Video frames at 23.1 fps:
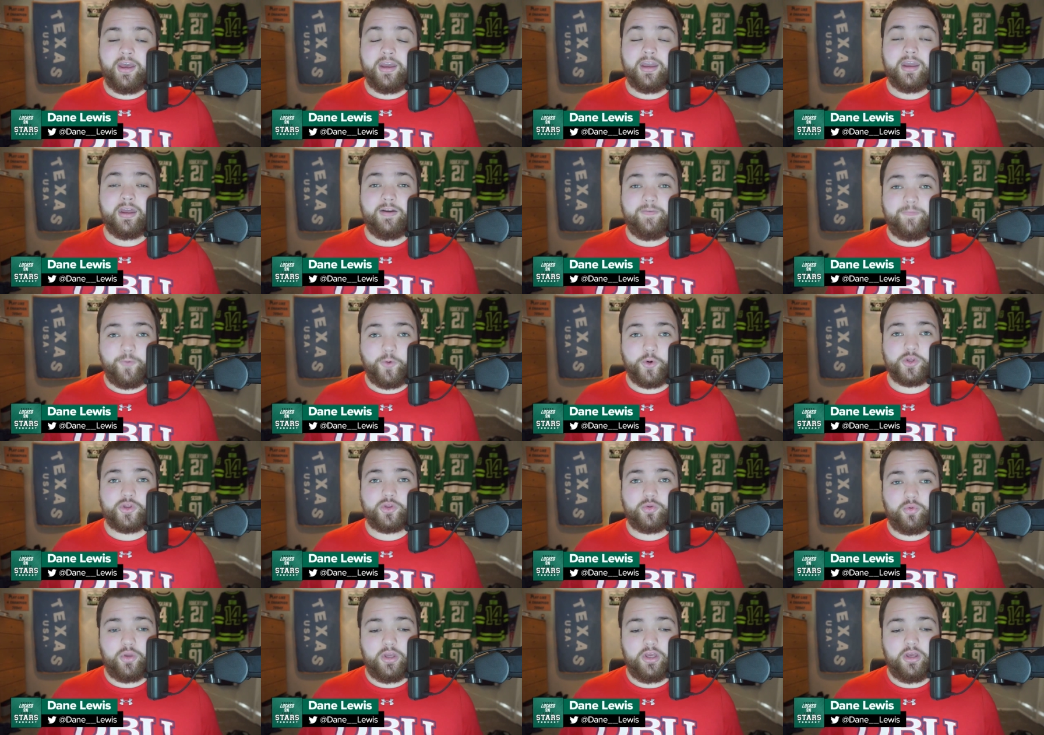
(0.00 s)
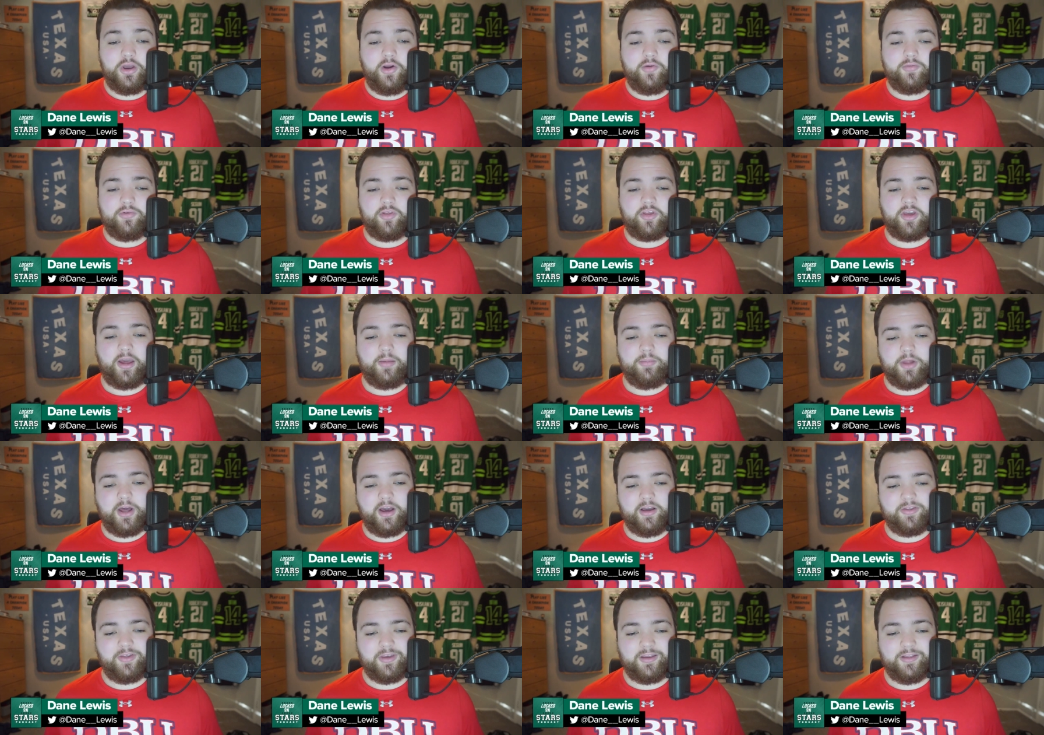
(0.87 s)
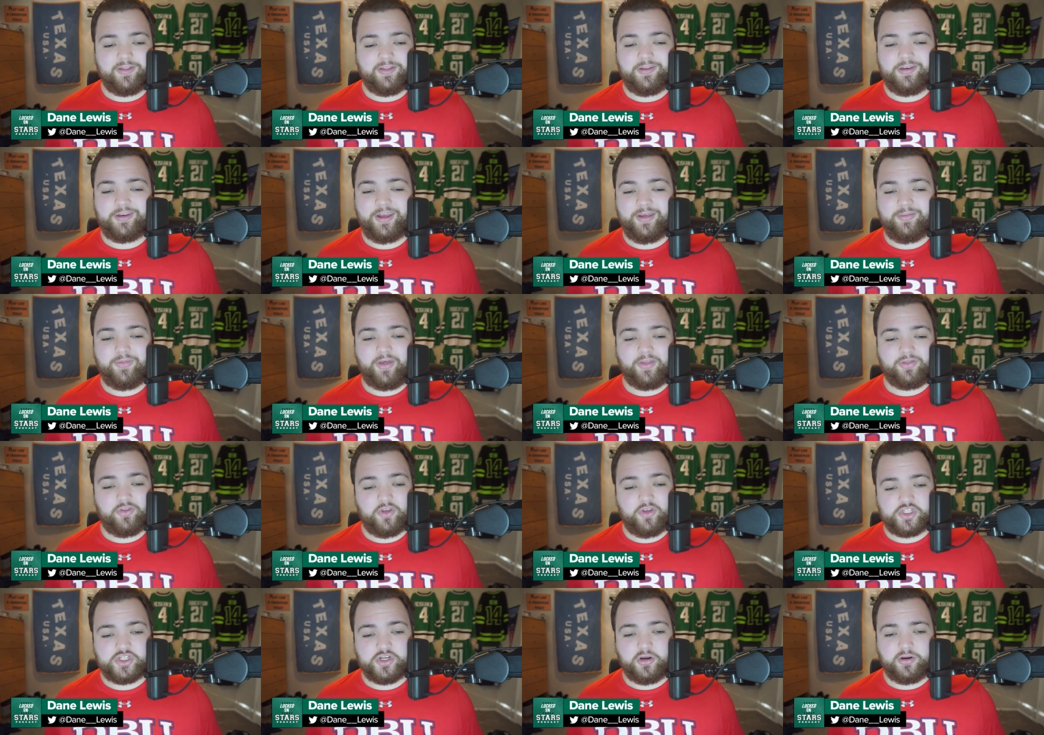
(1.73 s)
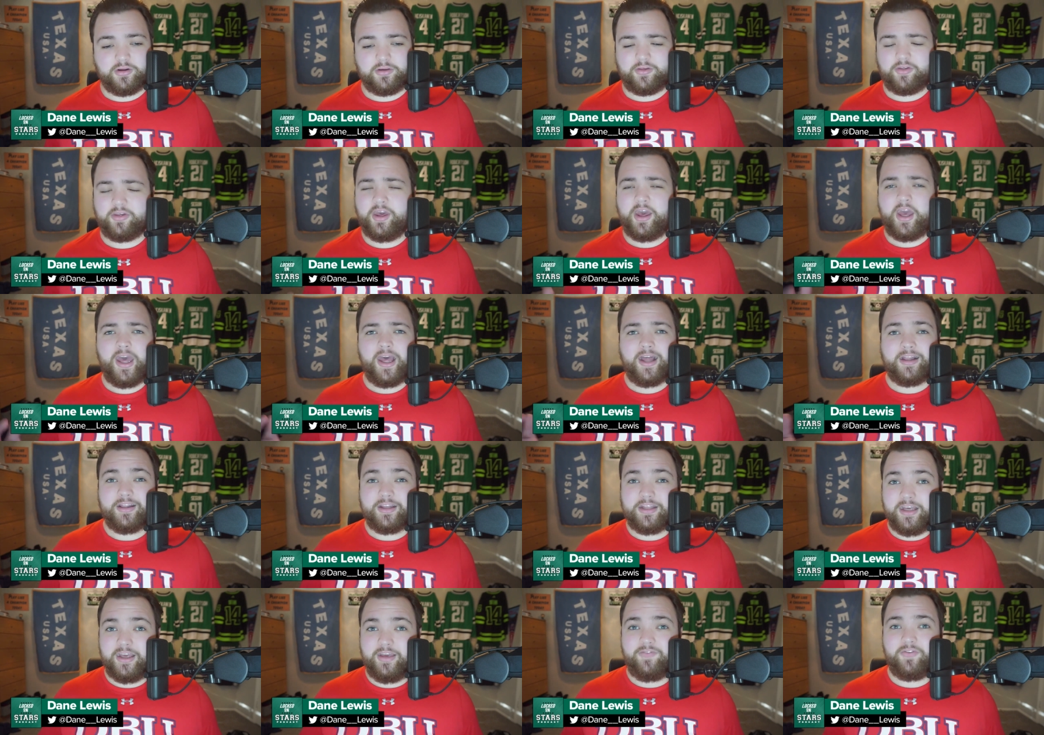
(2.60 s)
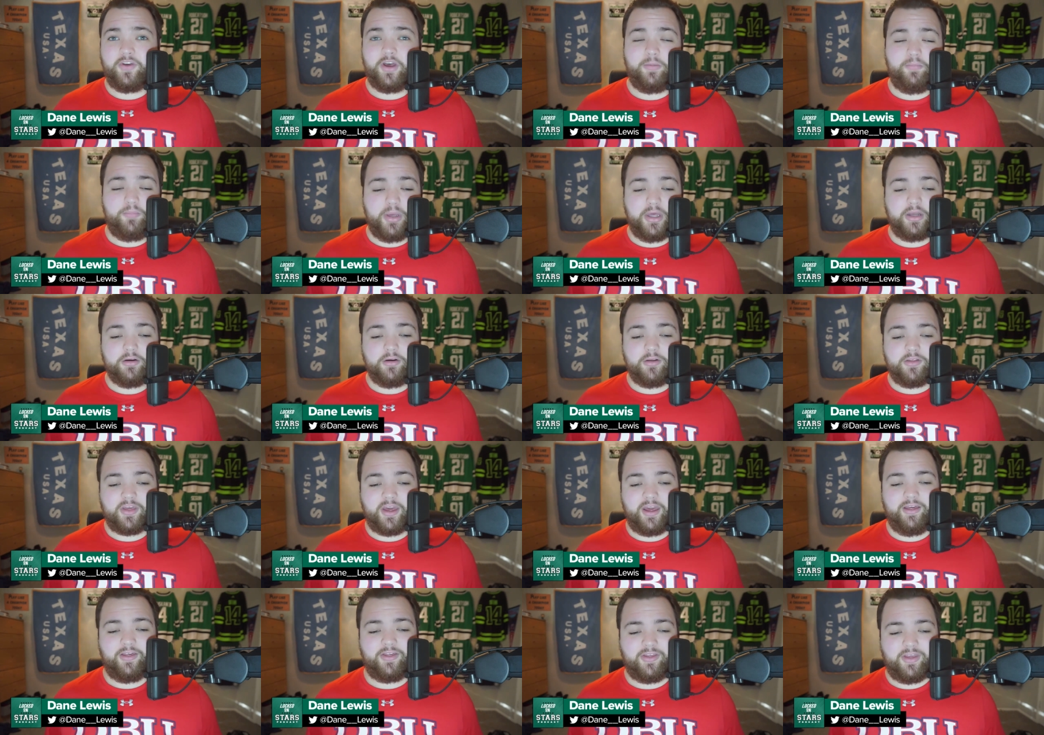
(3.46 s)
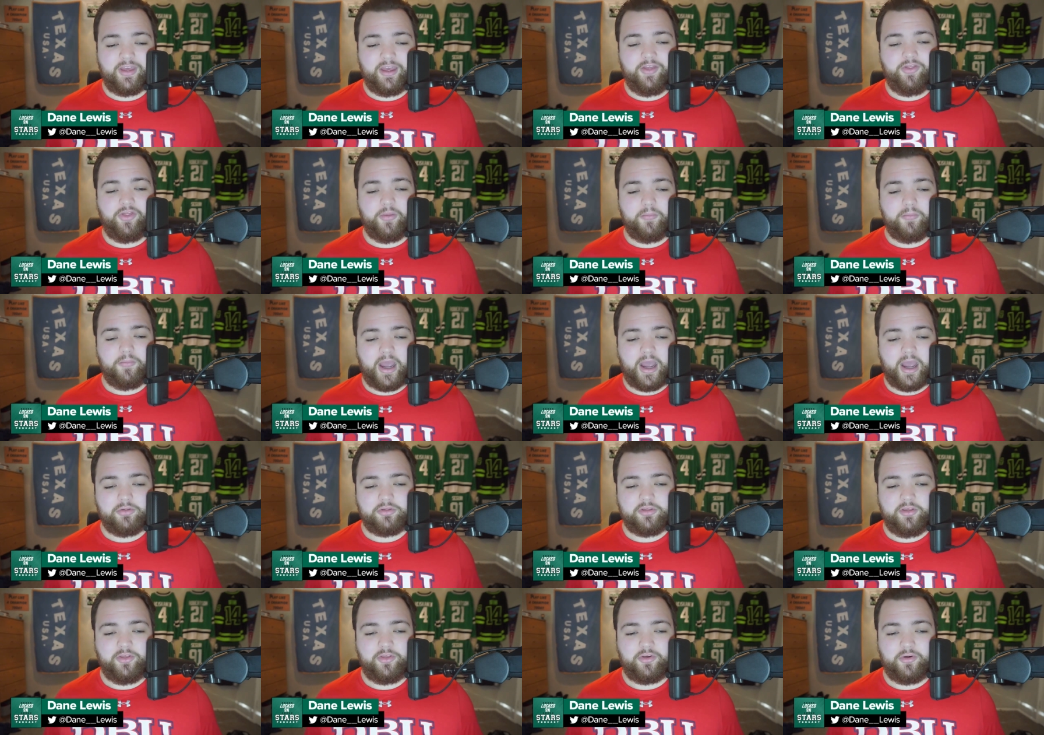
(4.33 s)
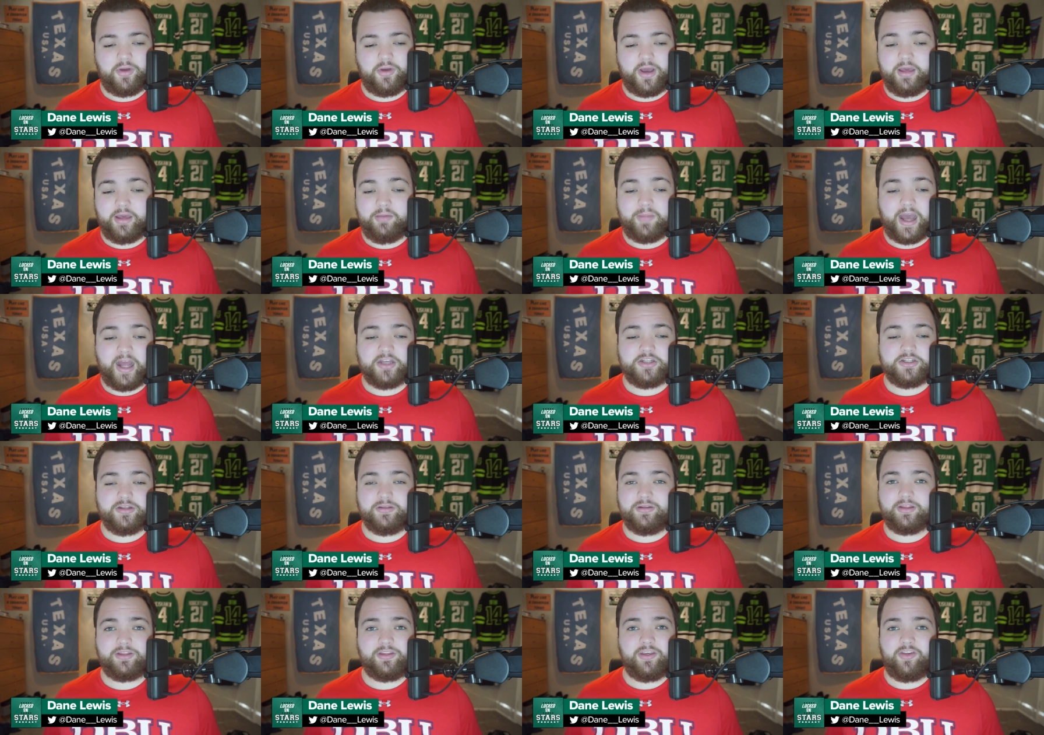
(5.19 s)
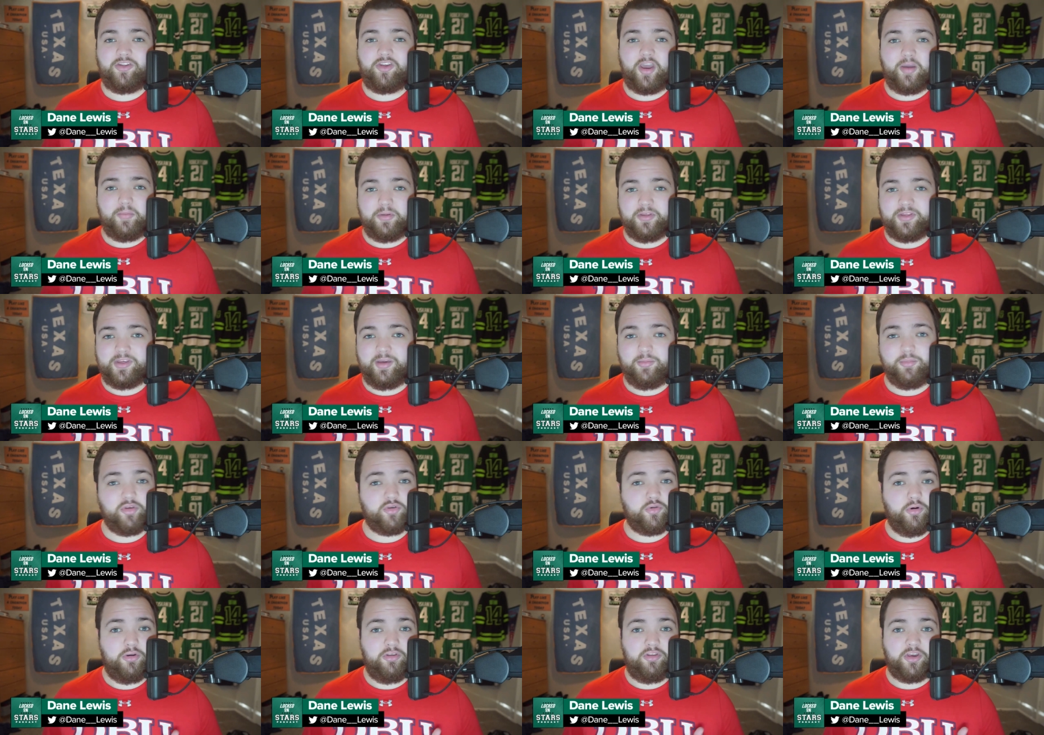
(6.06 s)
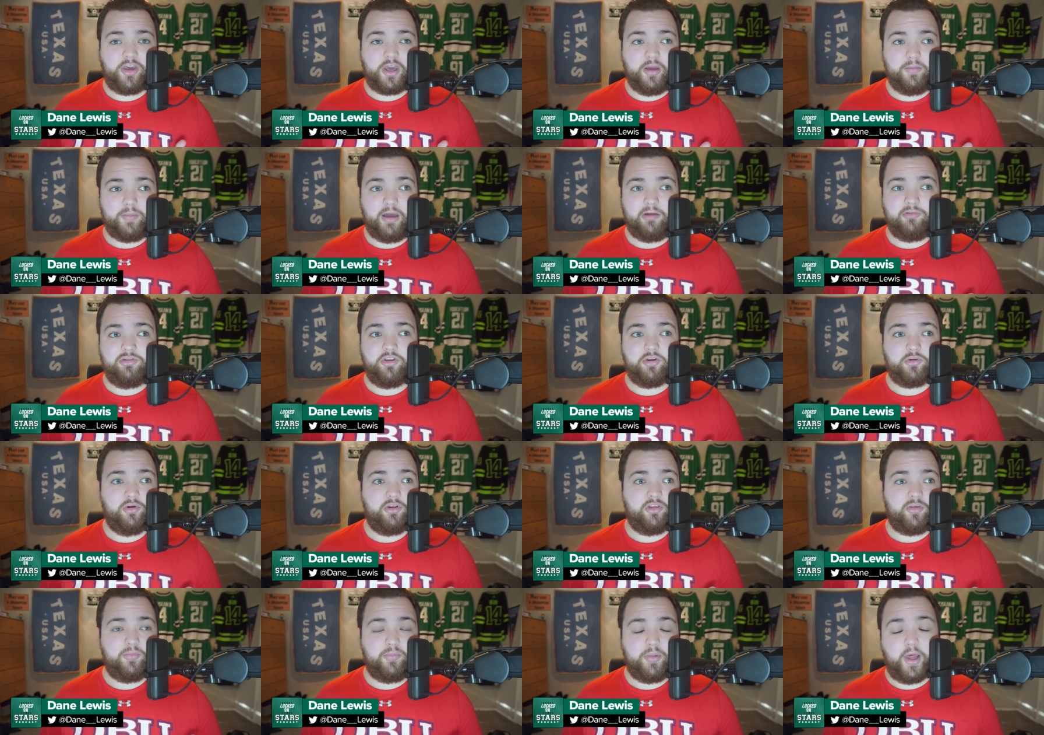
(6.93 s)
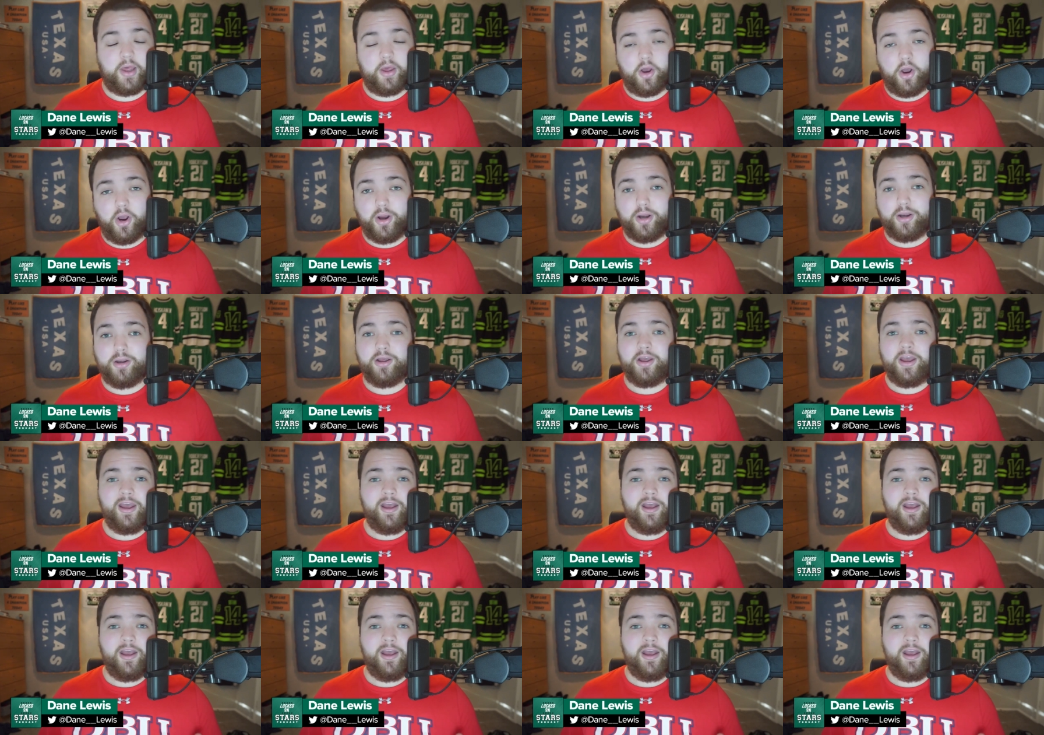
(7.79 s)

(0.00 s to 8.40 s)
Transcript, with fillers: and a 4 3 overtime loss against a team like the Sharks leave a bitter taste in the mouth. And so I imagine that this Tampa team is going to come out and they're going to play hard.